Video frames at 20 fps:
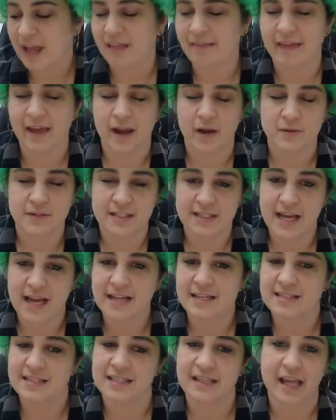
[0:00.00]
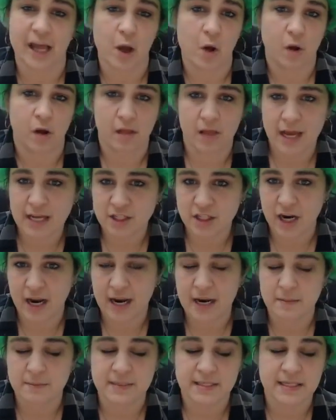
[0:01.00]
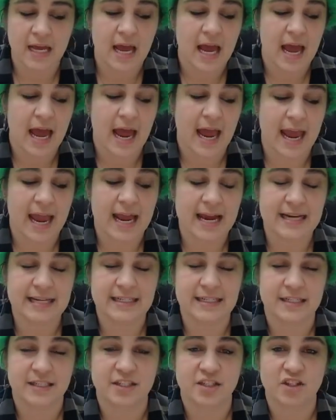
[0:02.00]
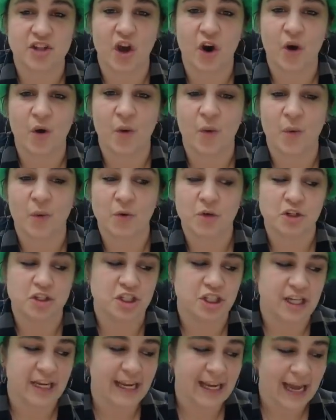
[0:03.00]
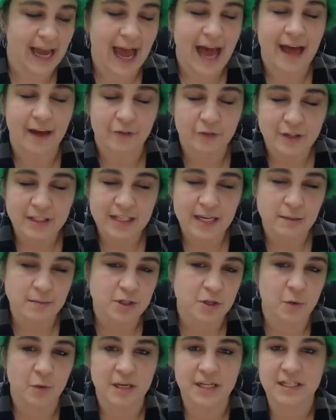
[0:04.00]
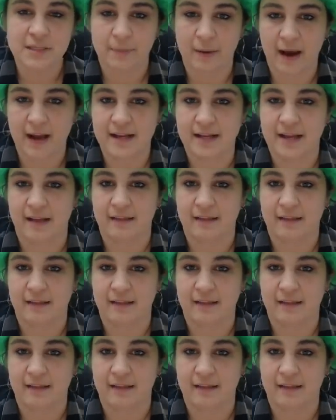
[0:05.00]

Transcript: Lego sets, Lego collector items. And so she, every time she wanted to buy